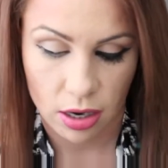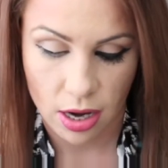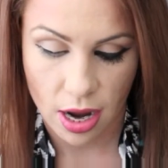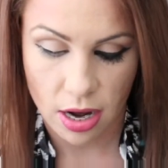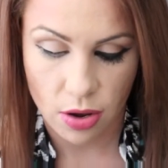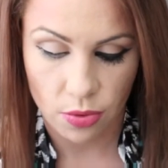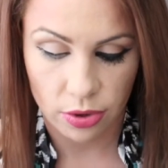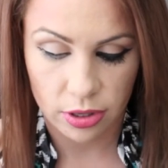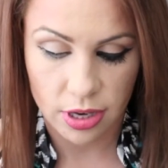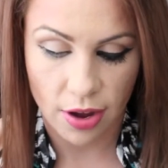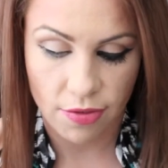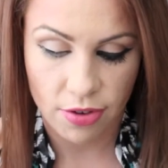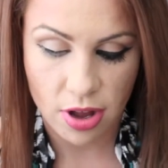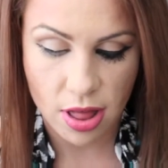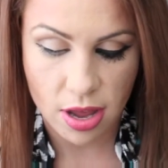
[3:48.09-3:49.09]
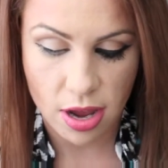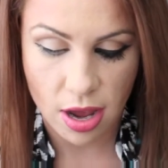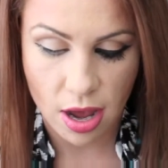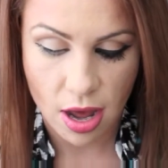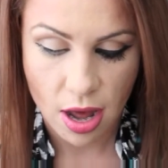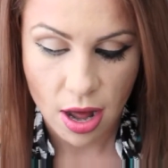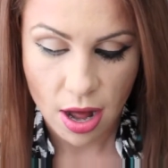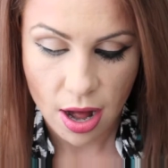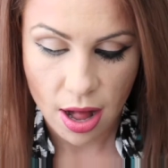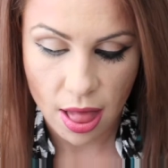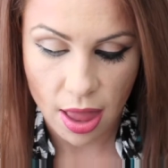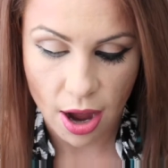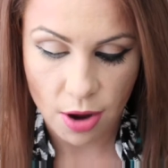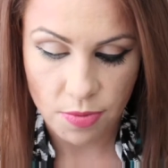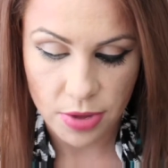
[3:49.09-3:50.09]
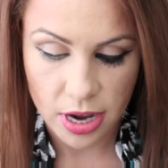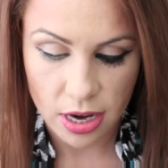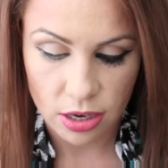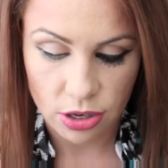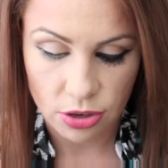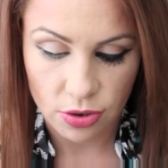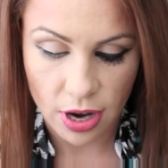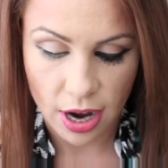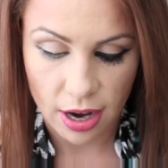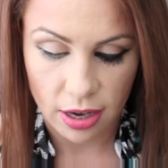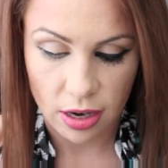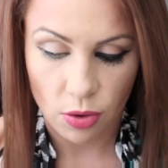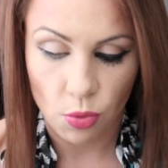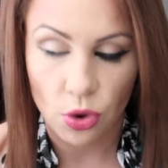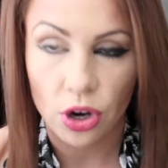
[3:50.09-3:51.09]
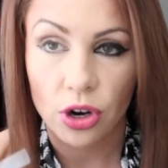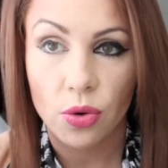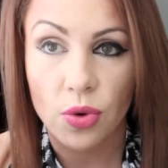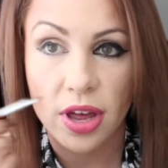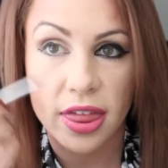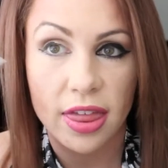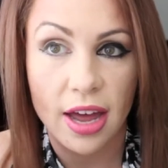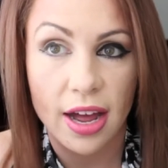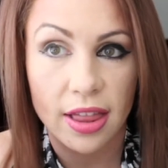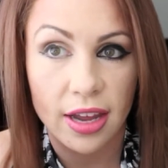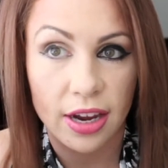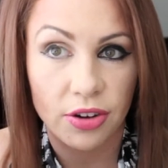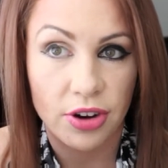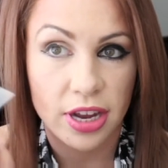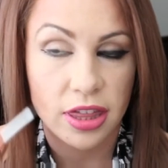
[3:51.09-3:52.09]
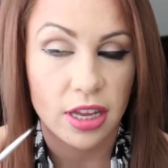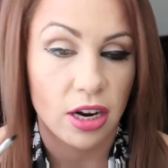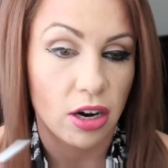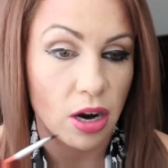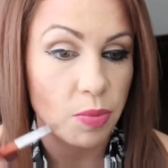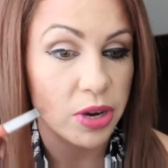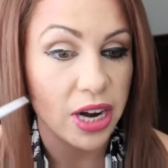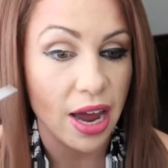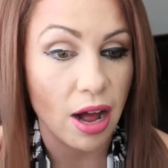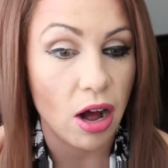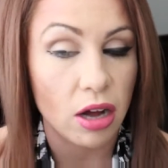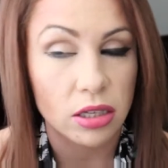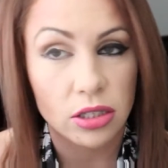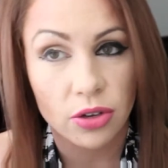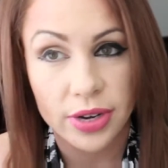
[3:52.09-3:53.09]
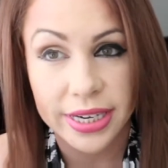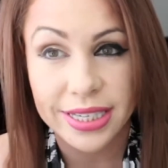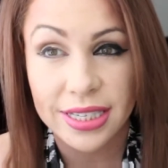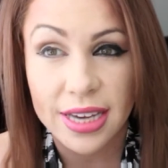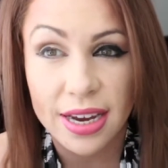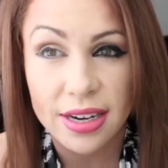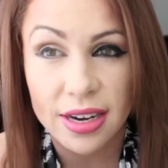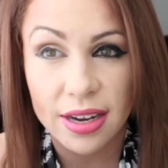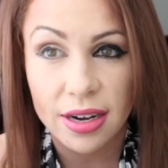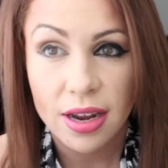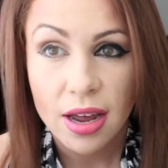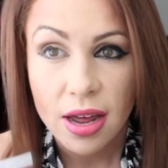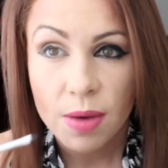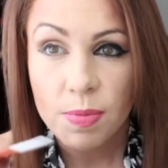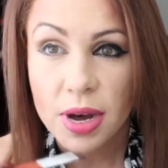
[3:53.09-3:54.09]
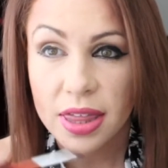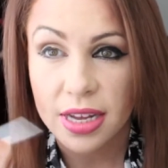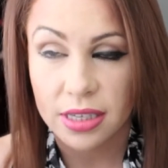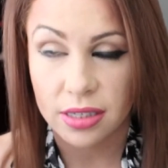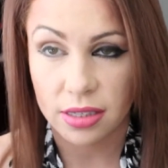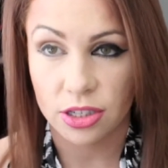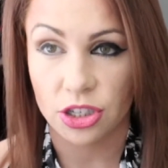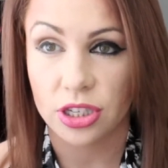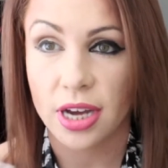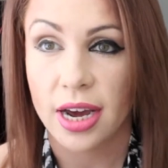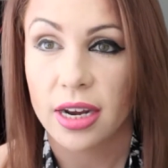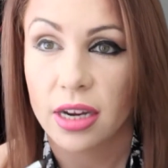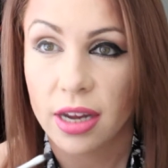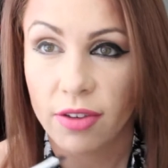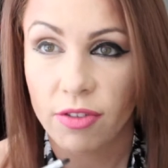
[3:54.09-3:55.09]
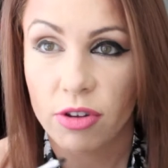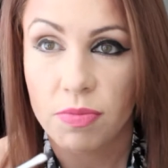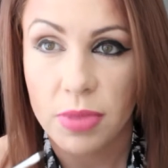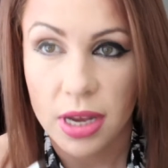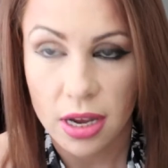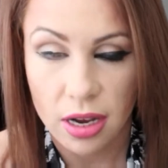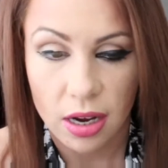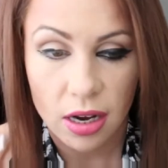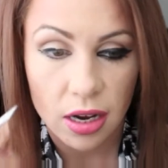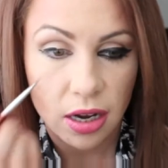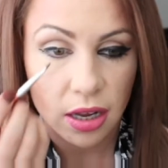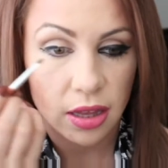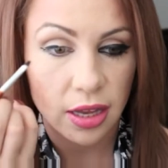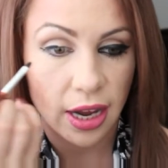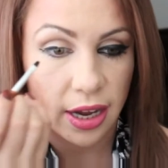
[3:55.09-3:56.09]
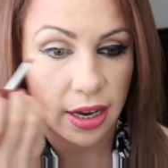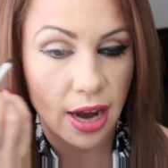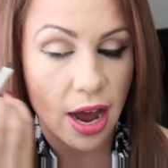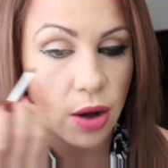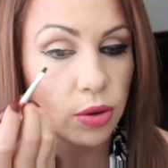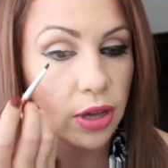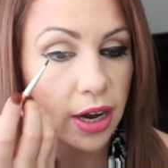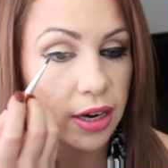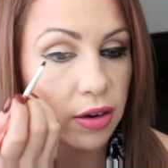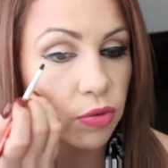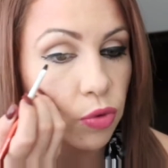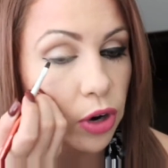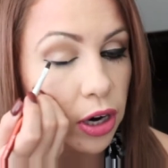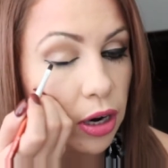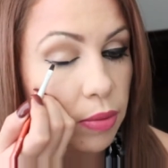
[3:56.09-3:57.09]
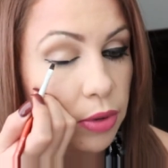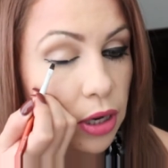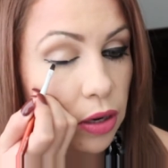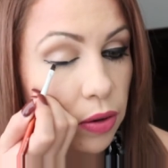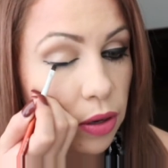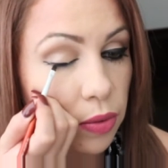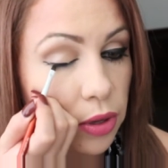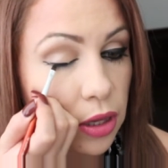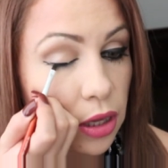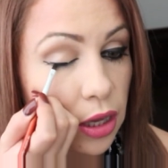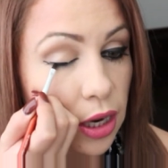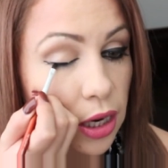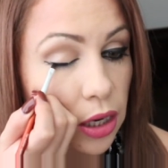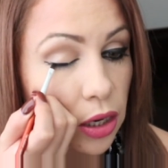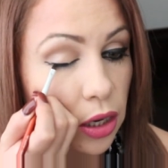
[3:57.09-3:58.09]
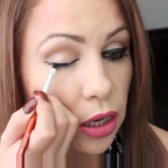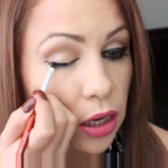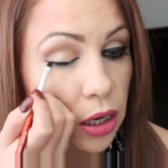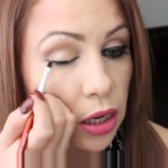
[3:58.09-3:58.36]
And it will definitely allow me to kind of work with that line right there. I'm going to also extend it, but this is just kind of giving me like an outline of where I'm going with the liner.